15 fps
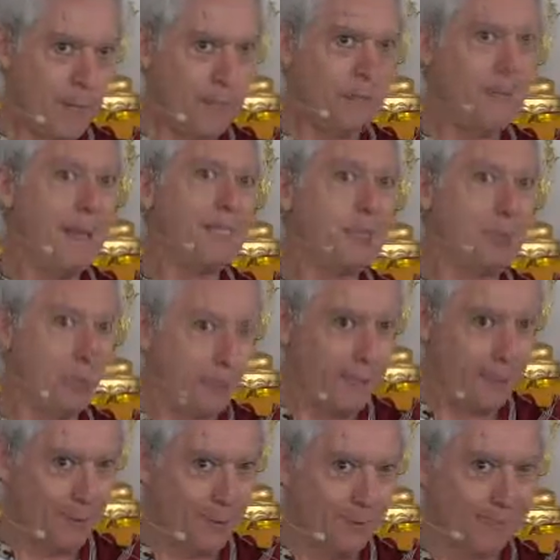which makes
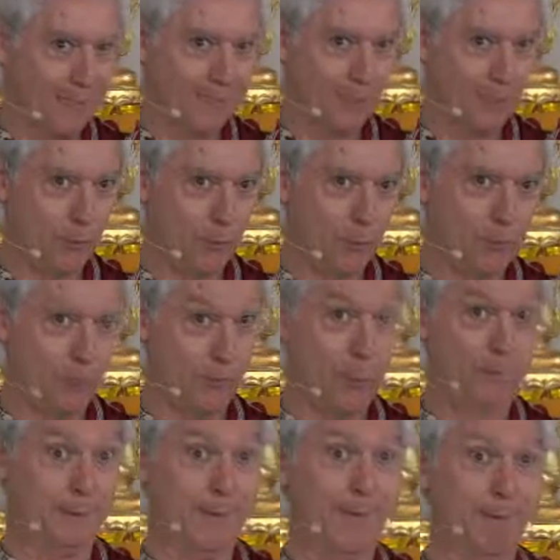really good sense. He would have been
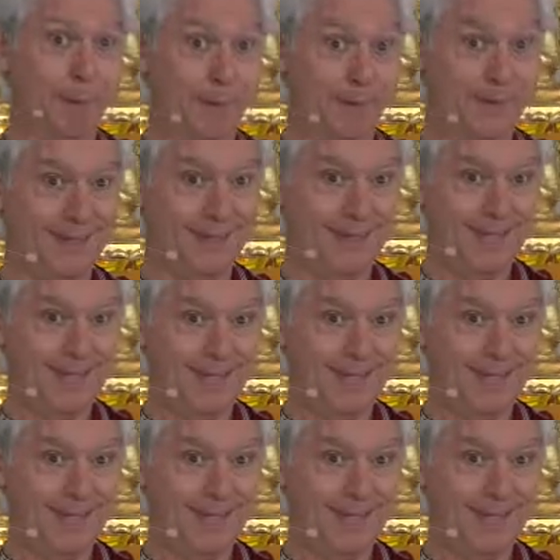a real dumbbell